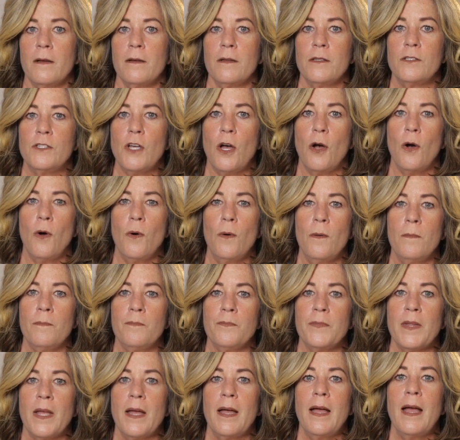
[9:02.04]
So
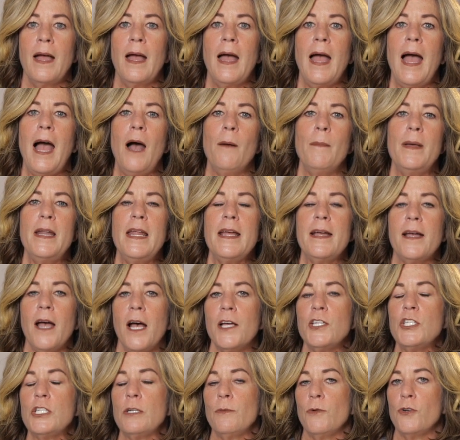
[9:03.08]
how many
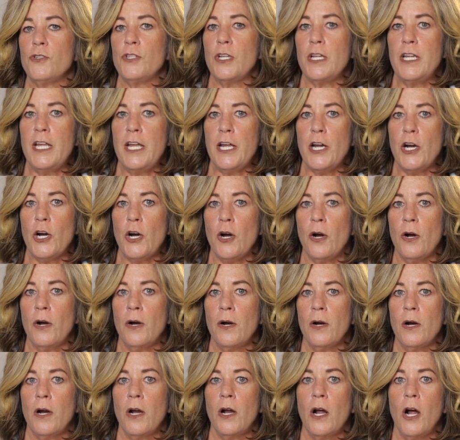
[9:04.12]
customers a year
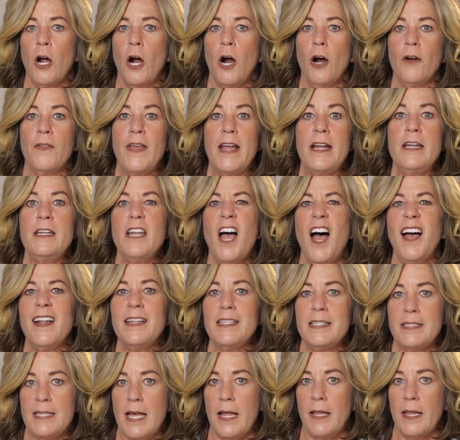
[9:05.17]
are they not
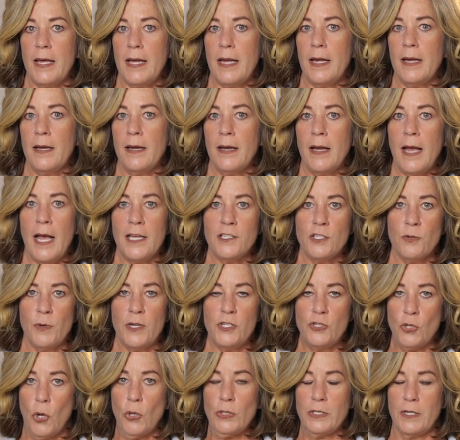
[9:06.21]
selling as a
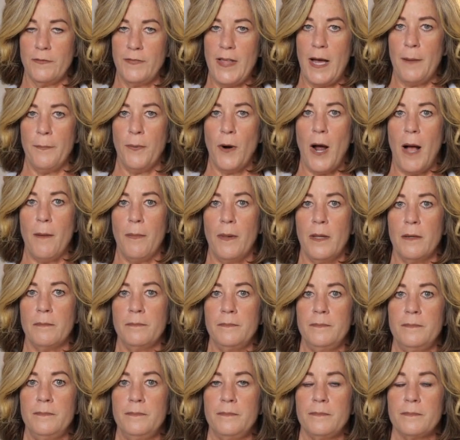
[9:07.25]
result of that problem?"
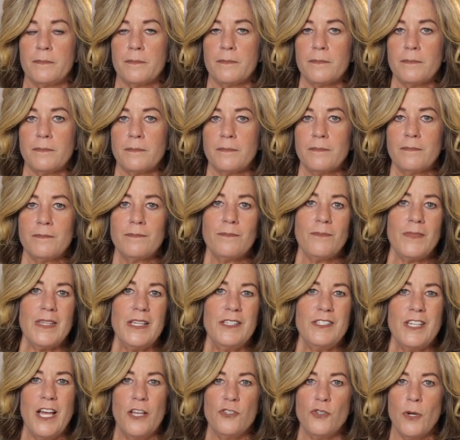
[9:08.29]

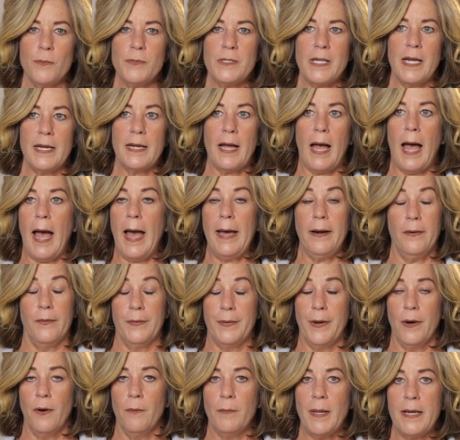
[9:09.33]
Sales rep's like, "I
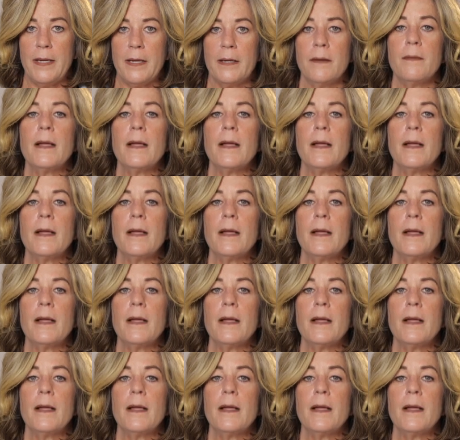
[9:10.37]
don't know." I'm like,